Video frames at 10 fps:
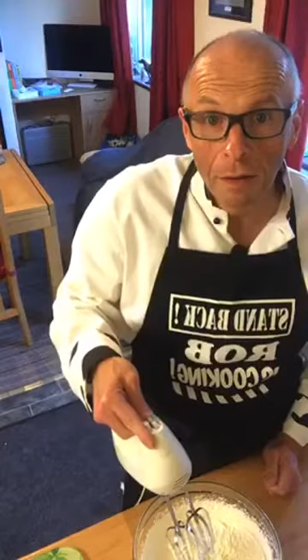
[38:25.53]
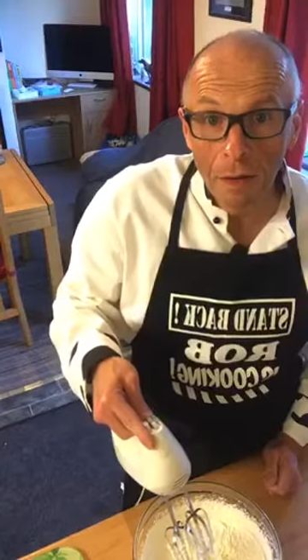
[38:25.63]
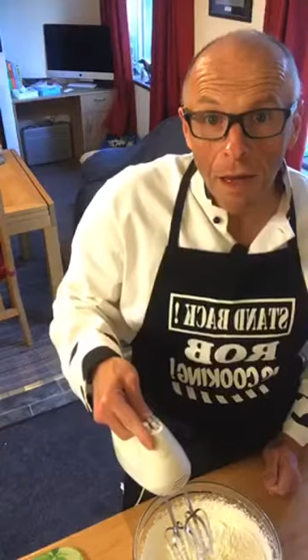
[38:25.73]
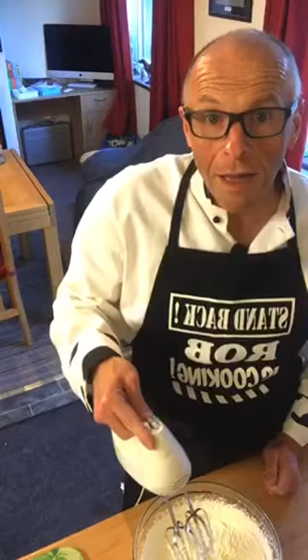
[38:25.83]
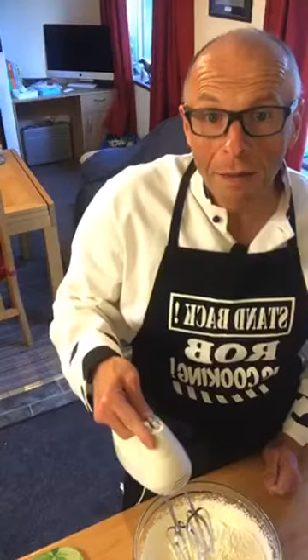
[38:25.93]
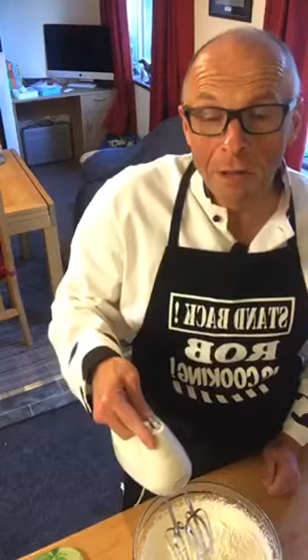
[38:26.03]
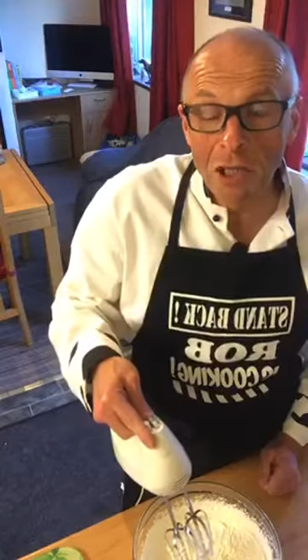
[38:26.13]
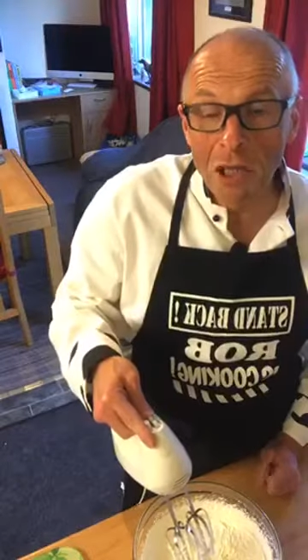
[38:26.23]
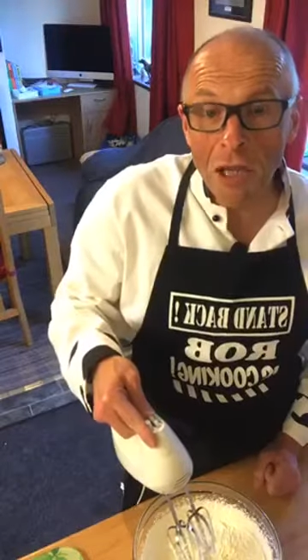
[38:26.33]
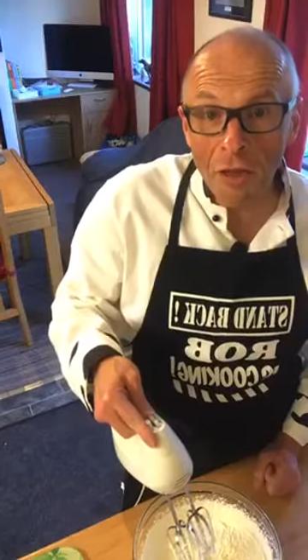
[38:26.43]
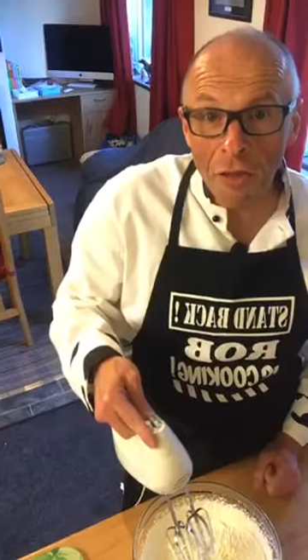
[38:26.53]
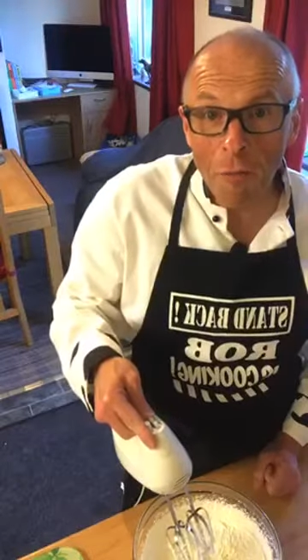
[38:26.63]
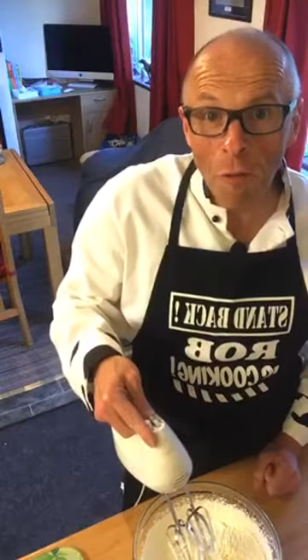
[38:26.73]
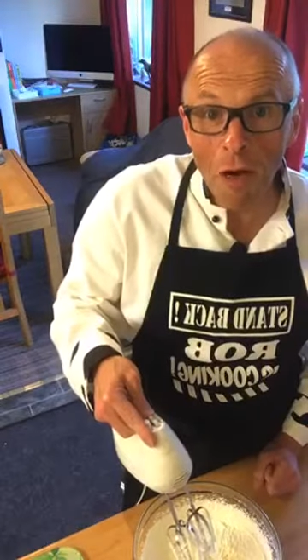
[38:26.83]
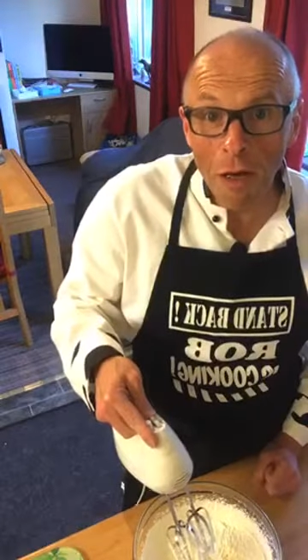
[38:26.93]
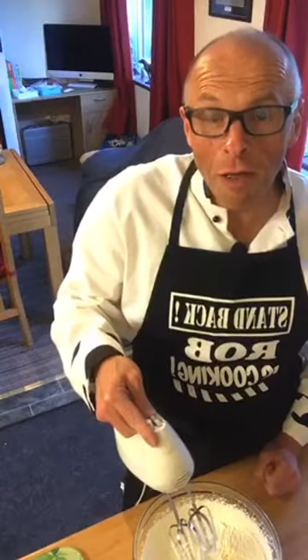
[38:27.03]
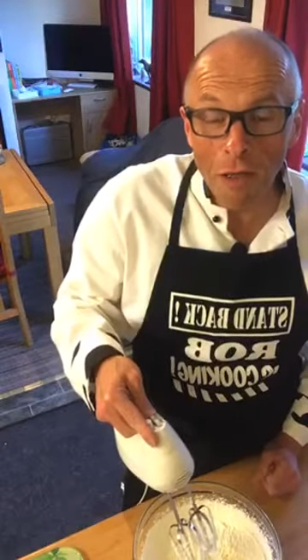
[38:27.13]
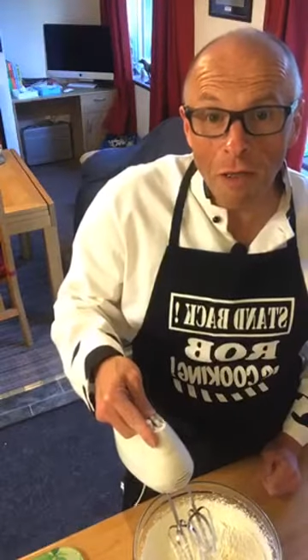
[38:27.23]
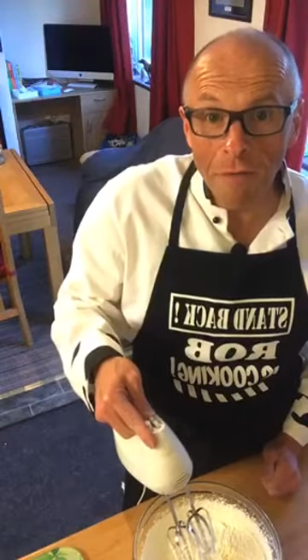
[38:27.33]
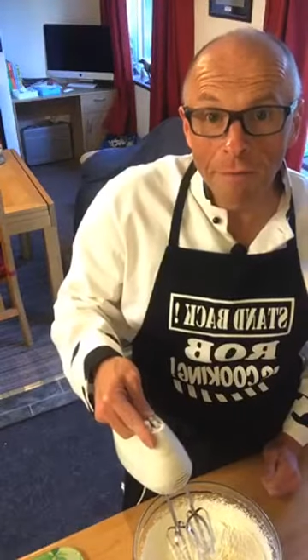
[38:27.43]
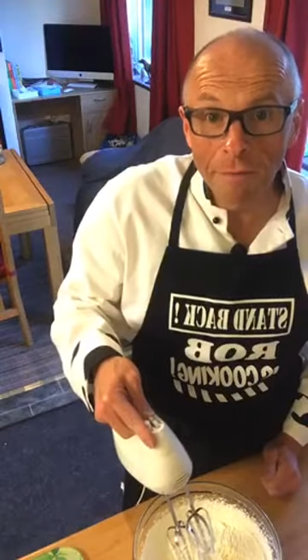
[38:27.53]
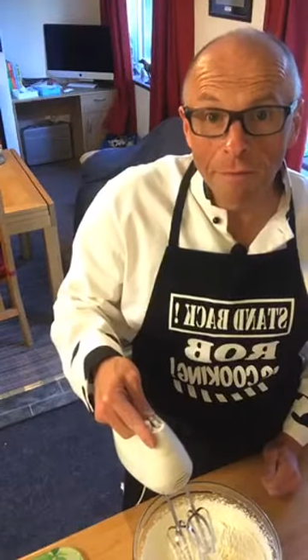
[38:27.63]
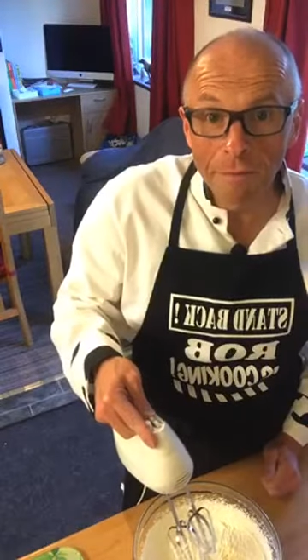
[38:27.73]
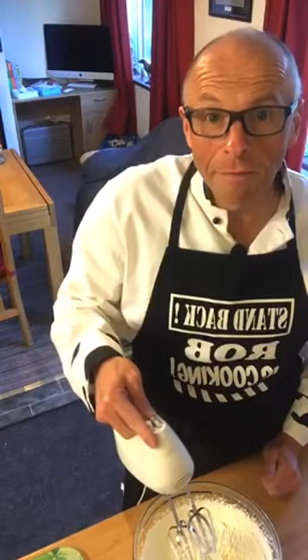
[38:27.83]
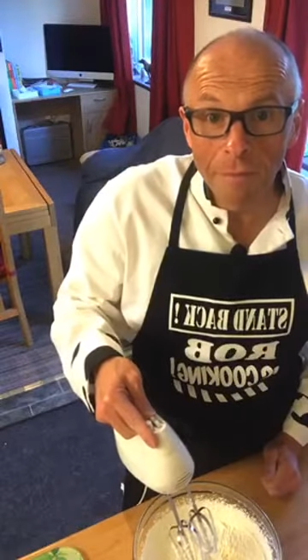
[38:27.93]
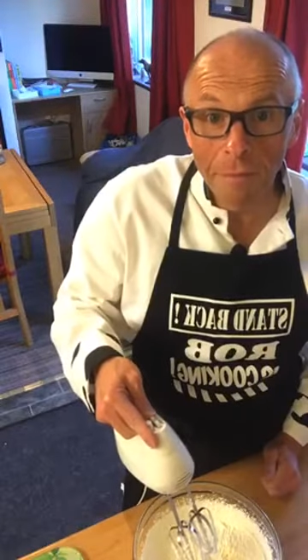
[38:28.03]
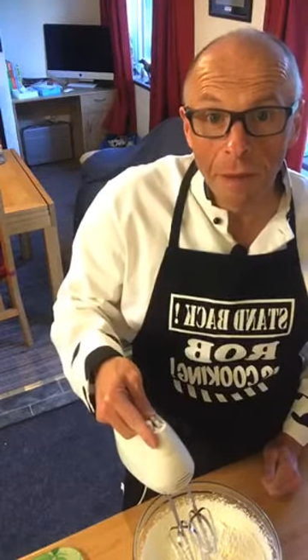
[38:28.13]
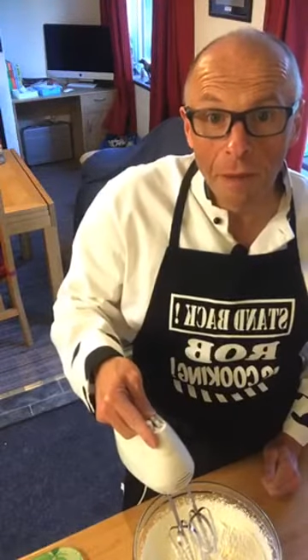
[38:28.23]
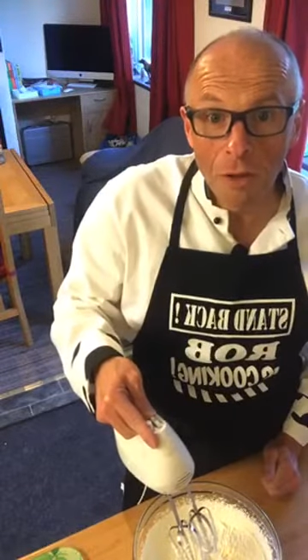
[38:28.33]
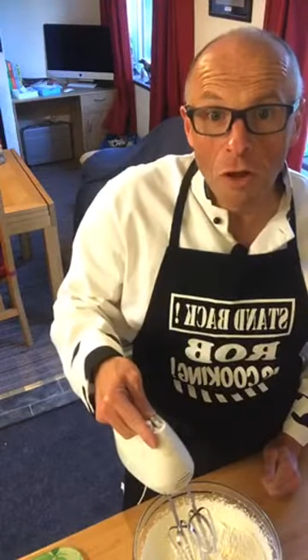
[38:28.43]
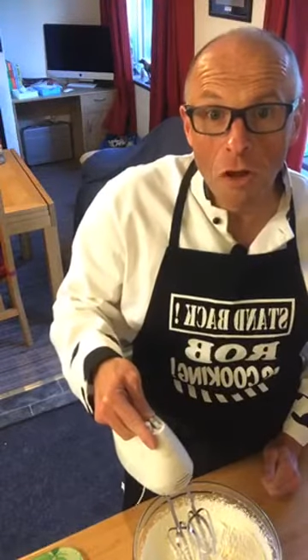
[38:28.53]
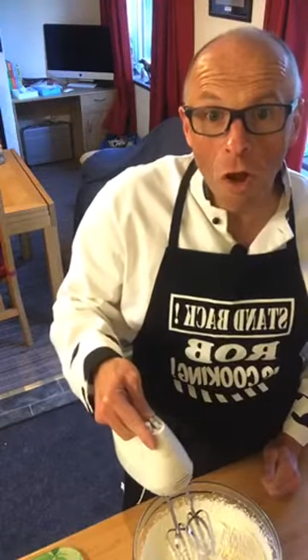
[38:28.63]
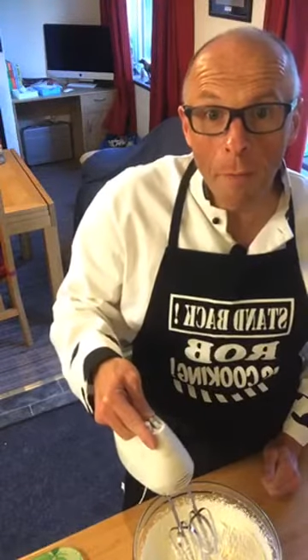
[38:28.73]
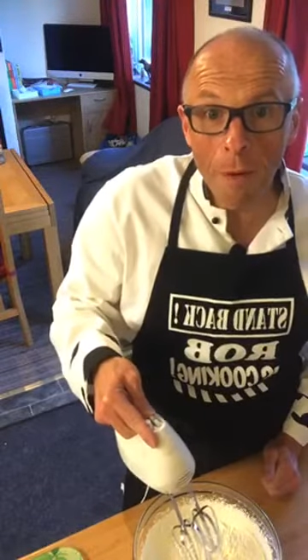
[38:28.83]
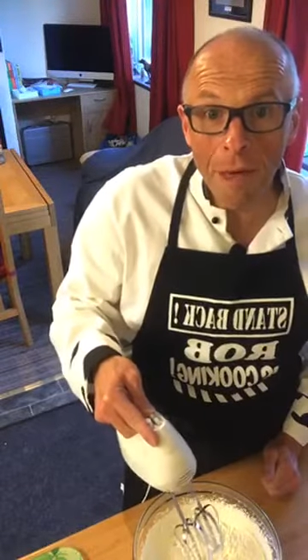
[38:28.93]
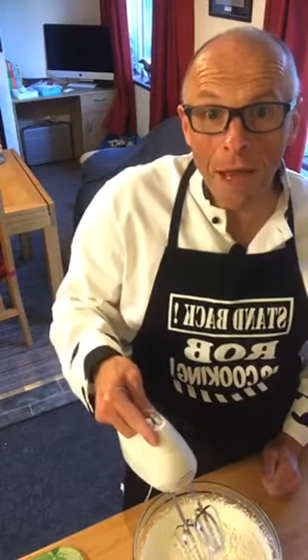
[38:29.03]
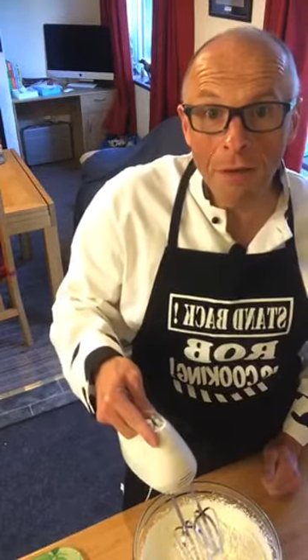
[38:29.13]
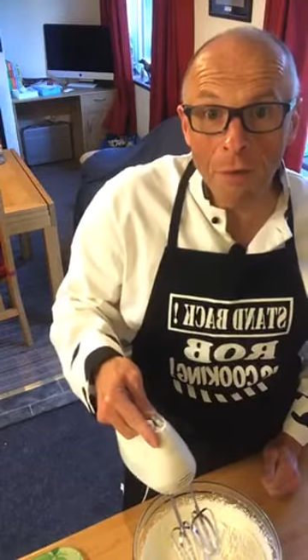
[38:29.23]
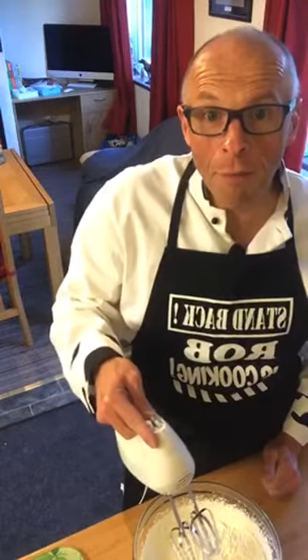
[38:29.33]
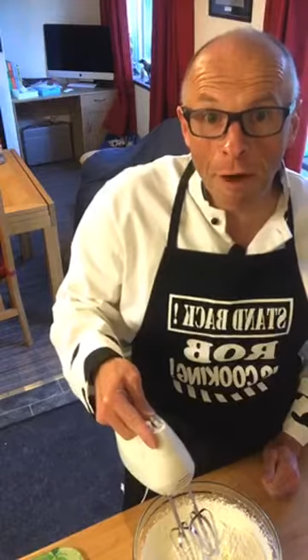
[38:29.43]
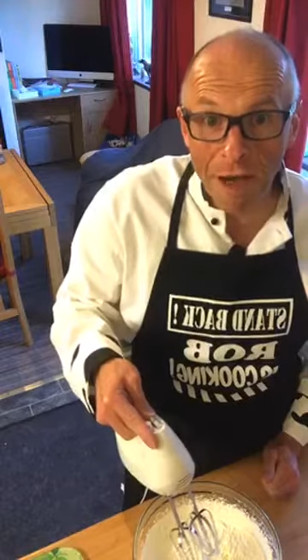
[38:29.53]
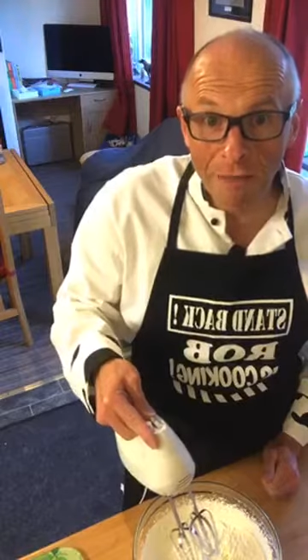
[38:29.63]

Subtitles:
And there is nothing worse than not being able to spread.